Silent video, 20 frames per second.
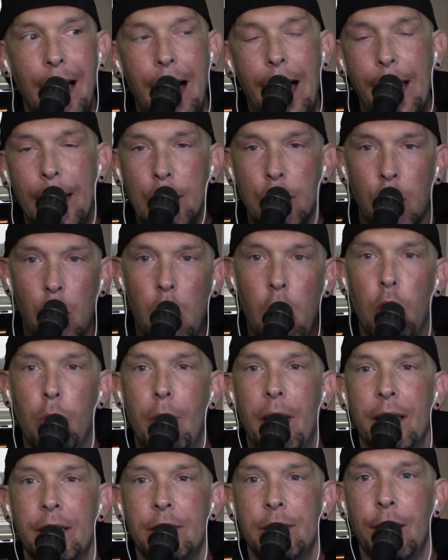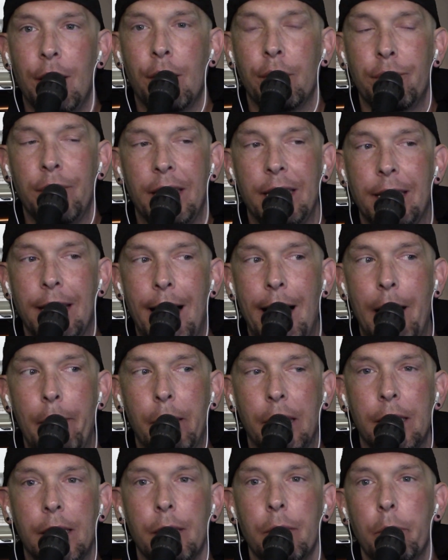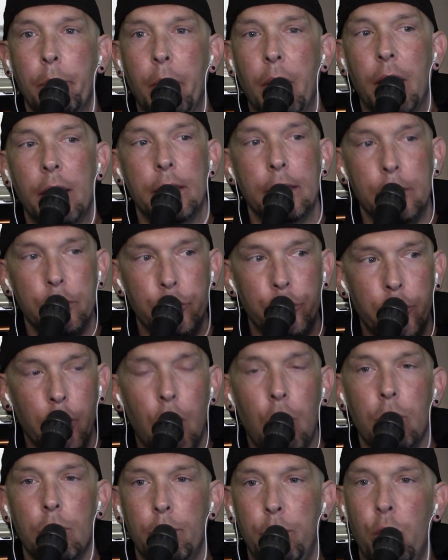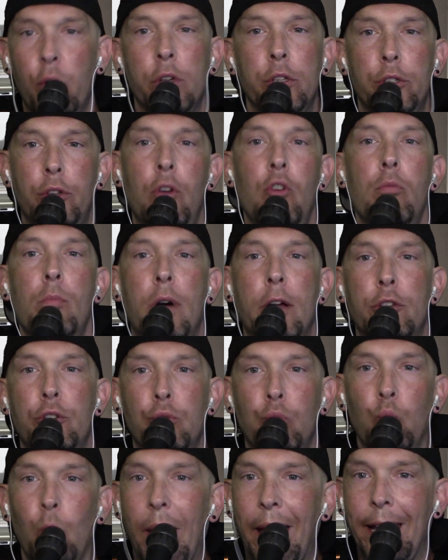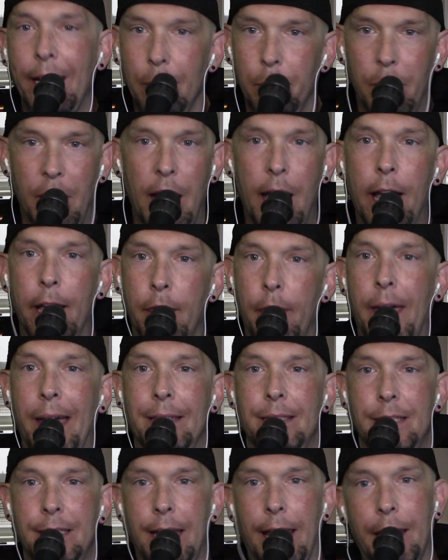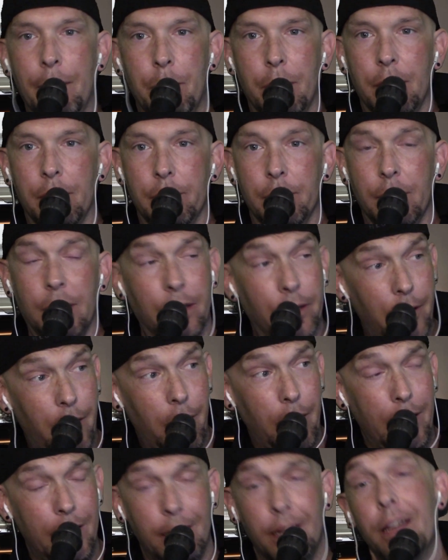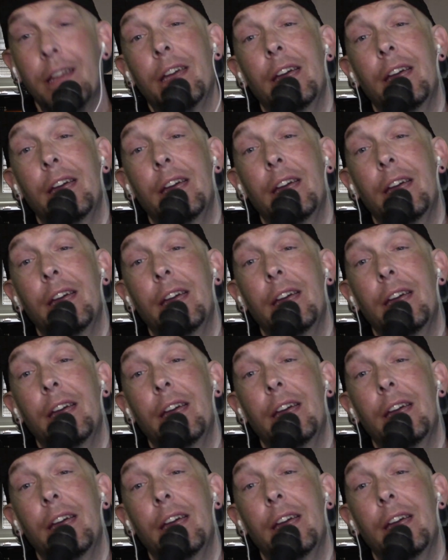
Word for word: I call myself a comic, but don't put too much weight behind that statement, all right?